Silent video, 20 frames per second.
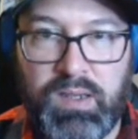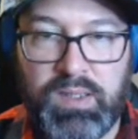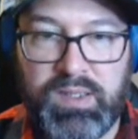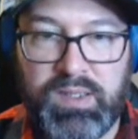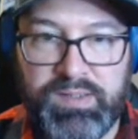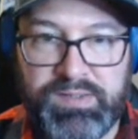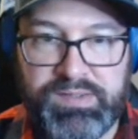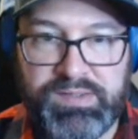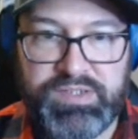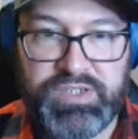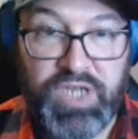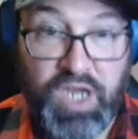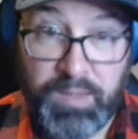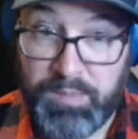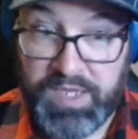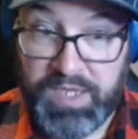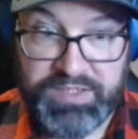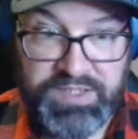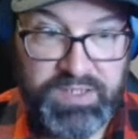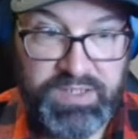is
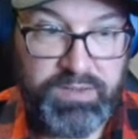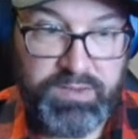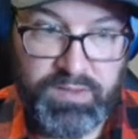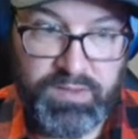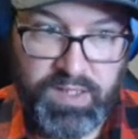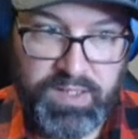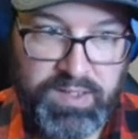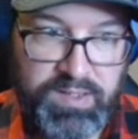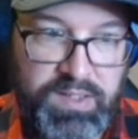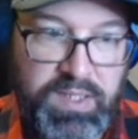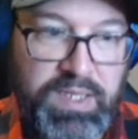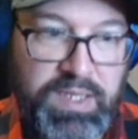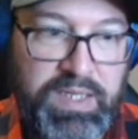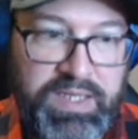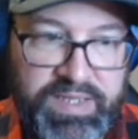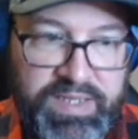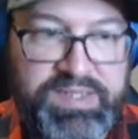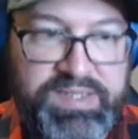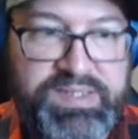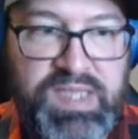John Mechie. Like
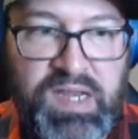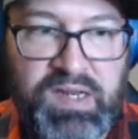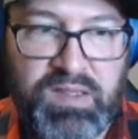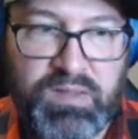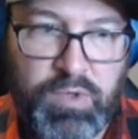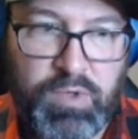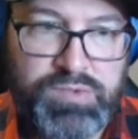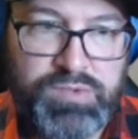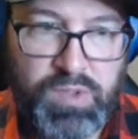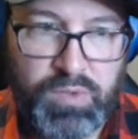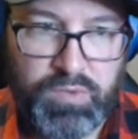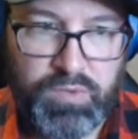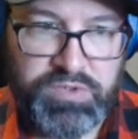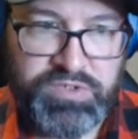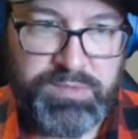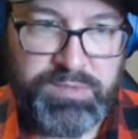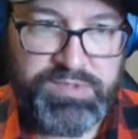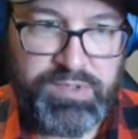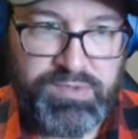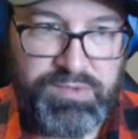he is getting the most
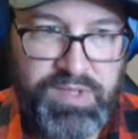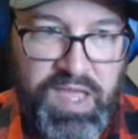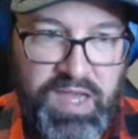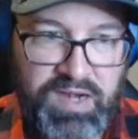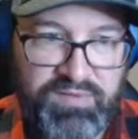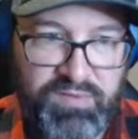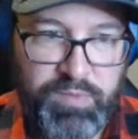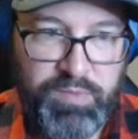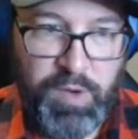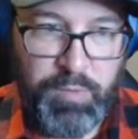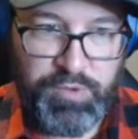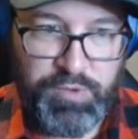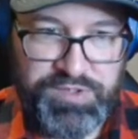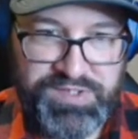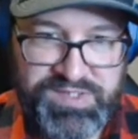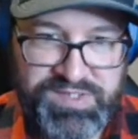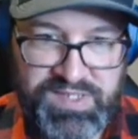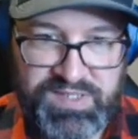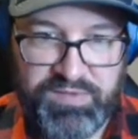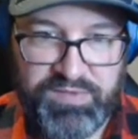ownership, so it's kind of a bummer
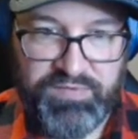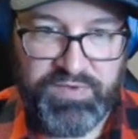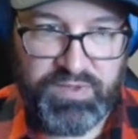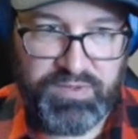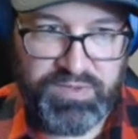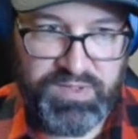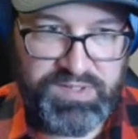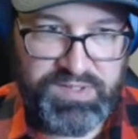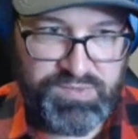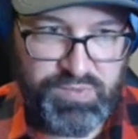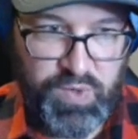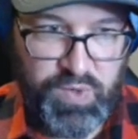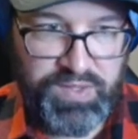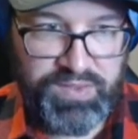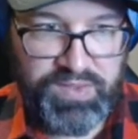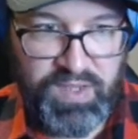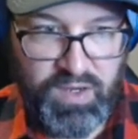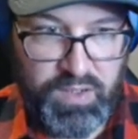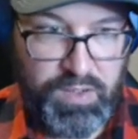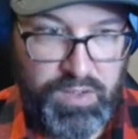to see the field is
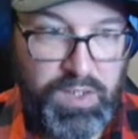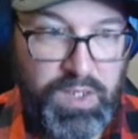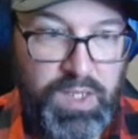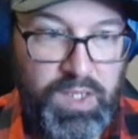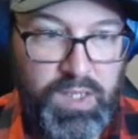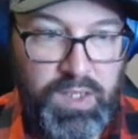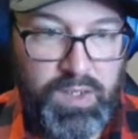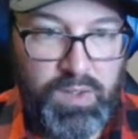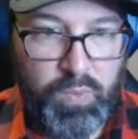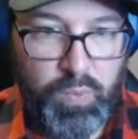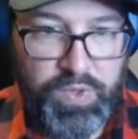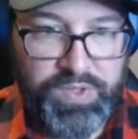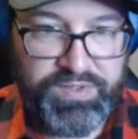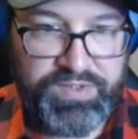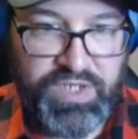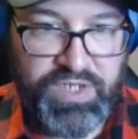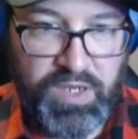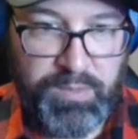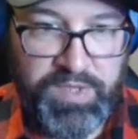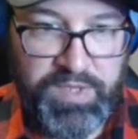right there
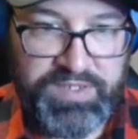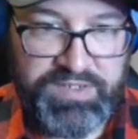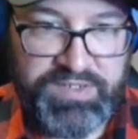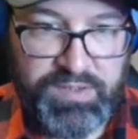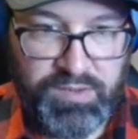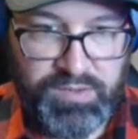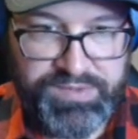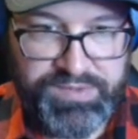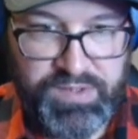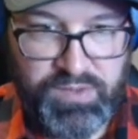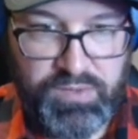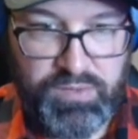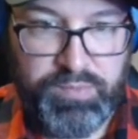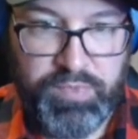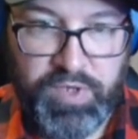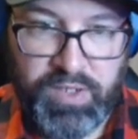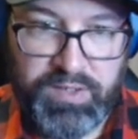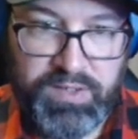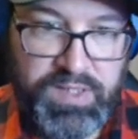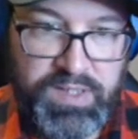with John Mechie also,
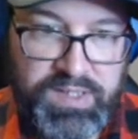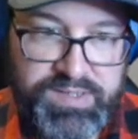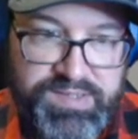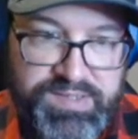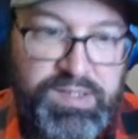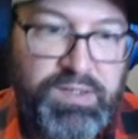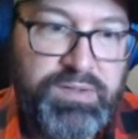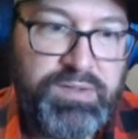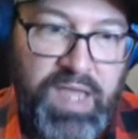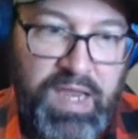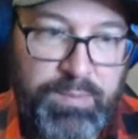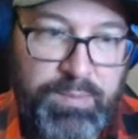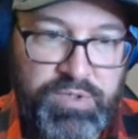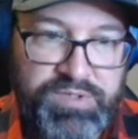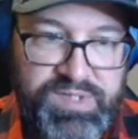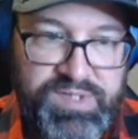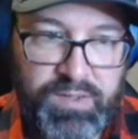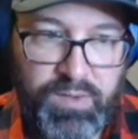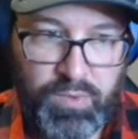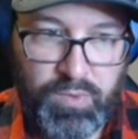but still
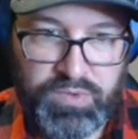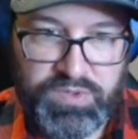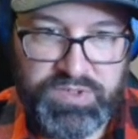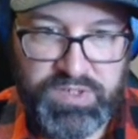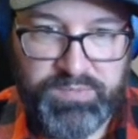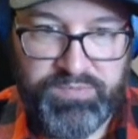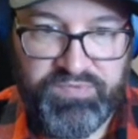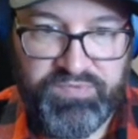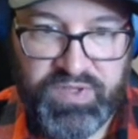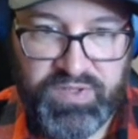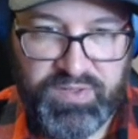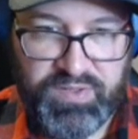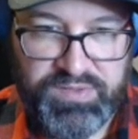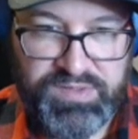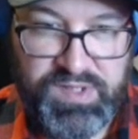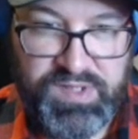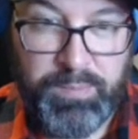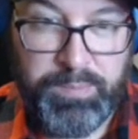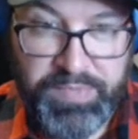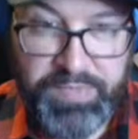9% ownership
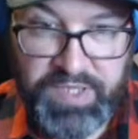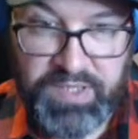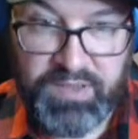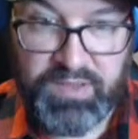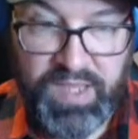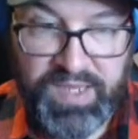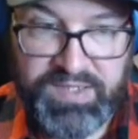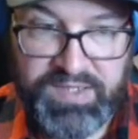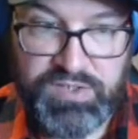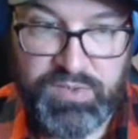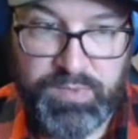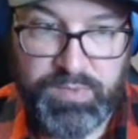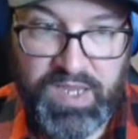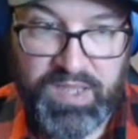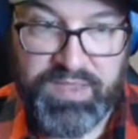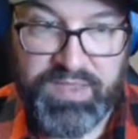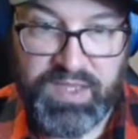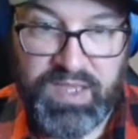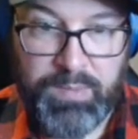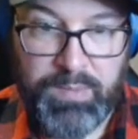feels a bit light to me.
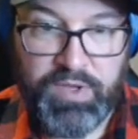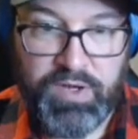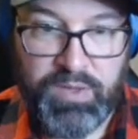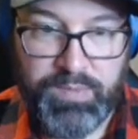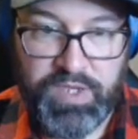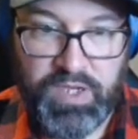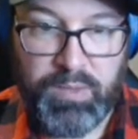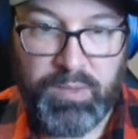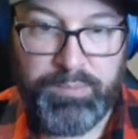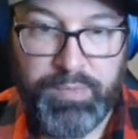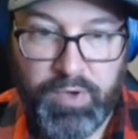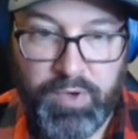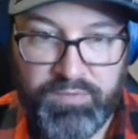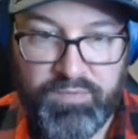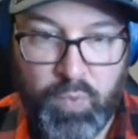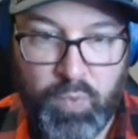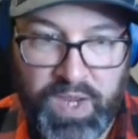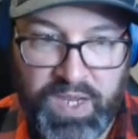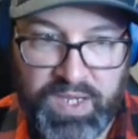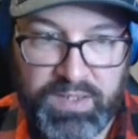I think I'm going to be
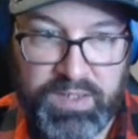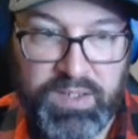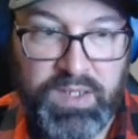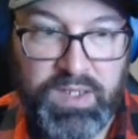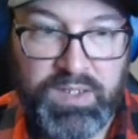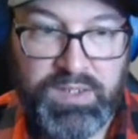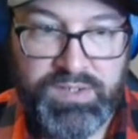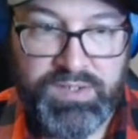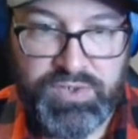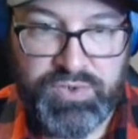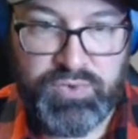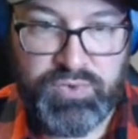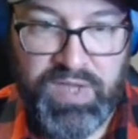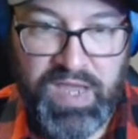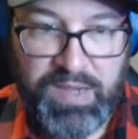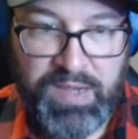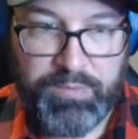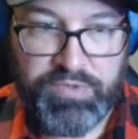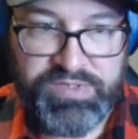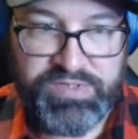above weight to
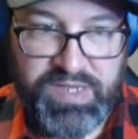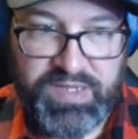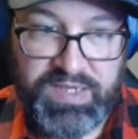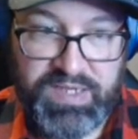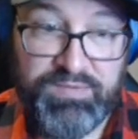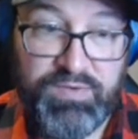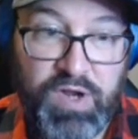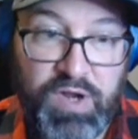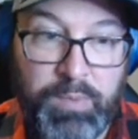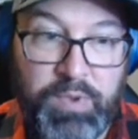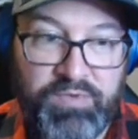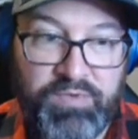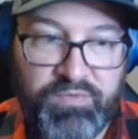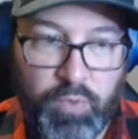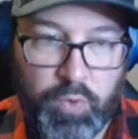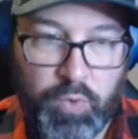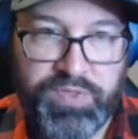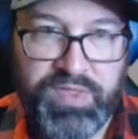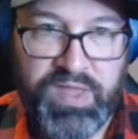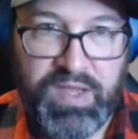9%, even up at
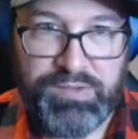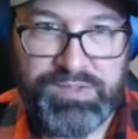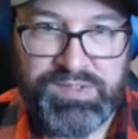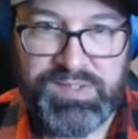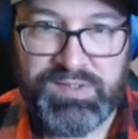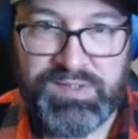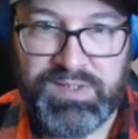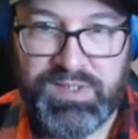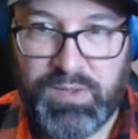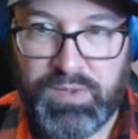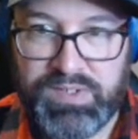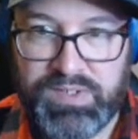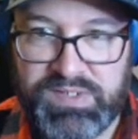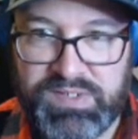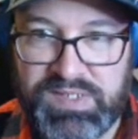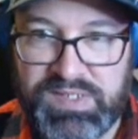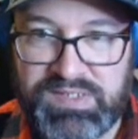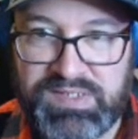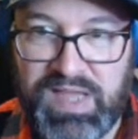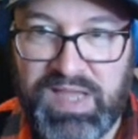4,000. You know,
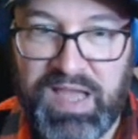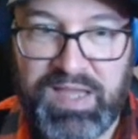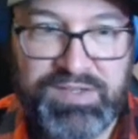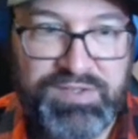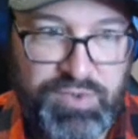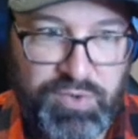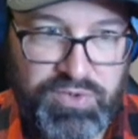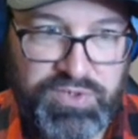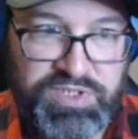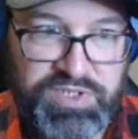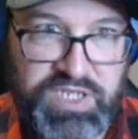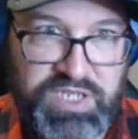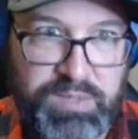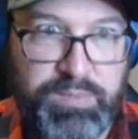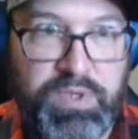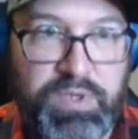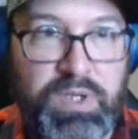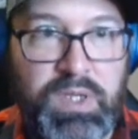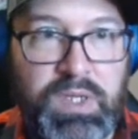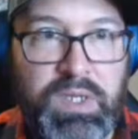he's not dirt
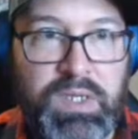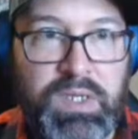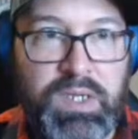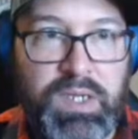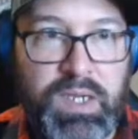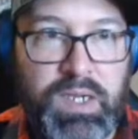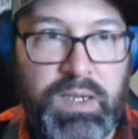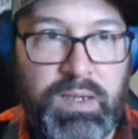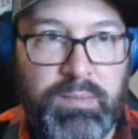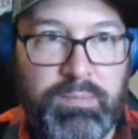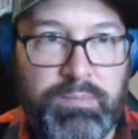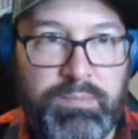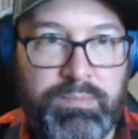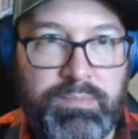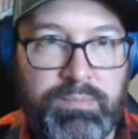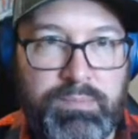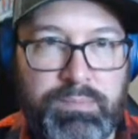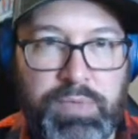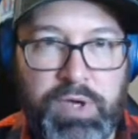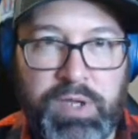cheap.
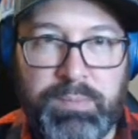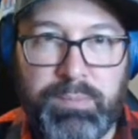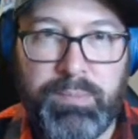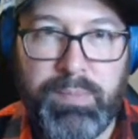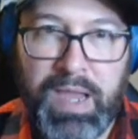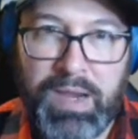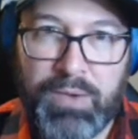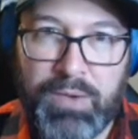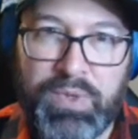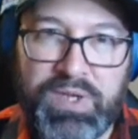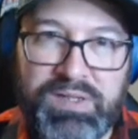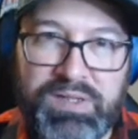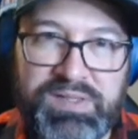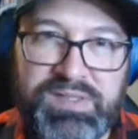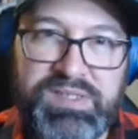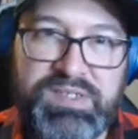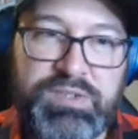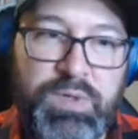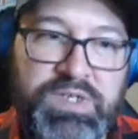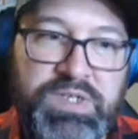But my read on
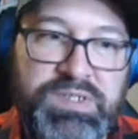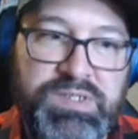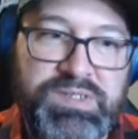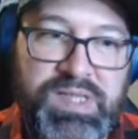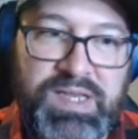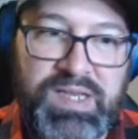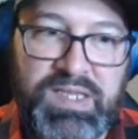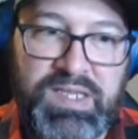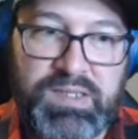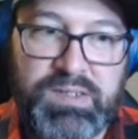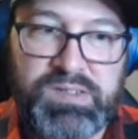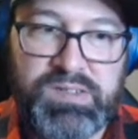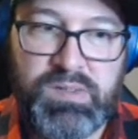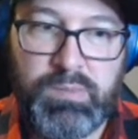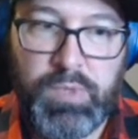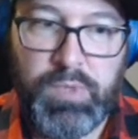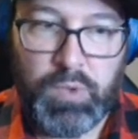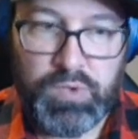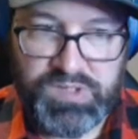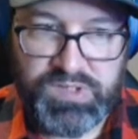the situation is that he is
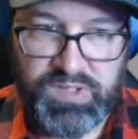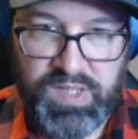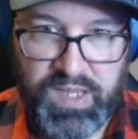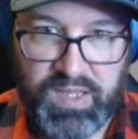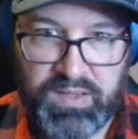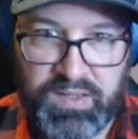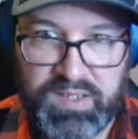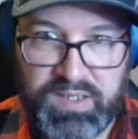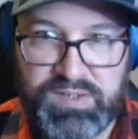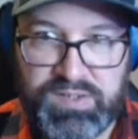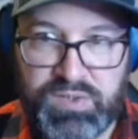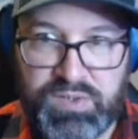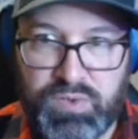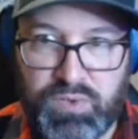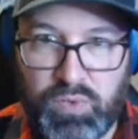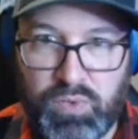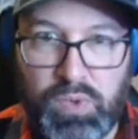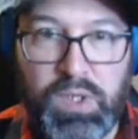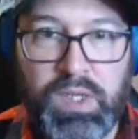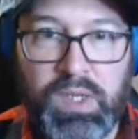the most likely
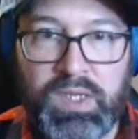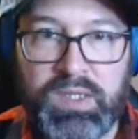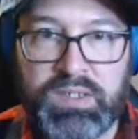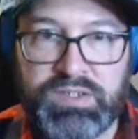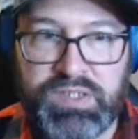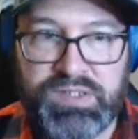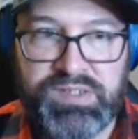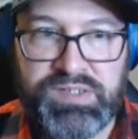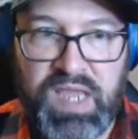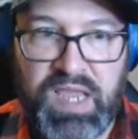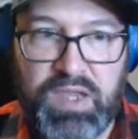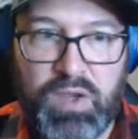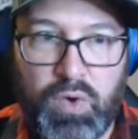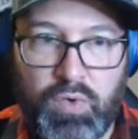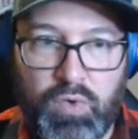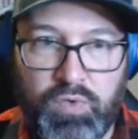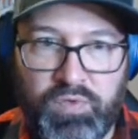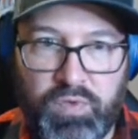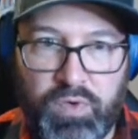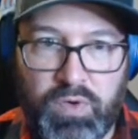to just take
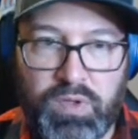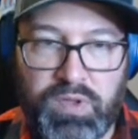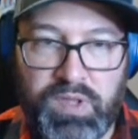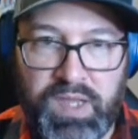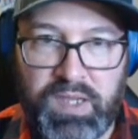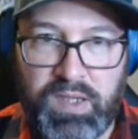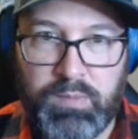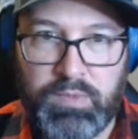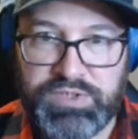over like a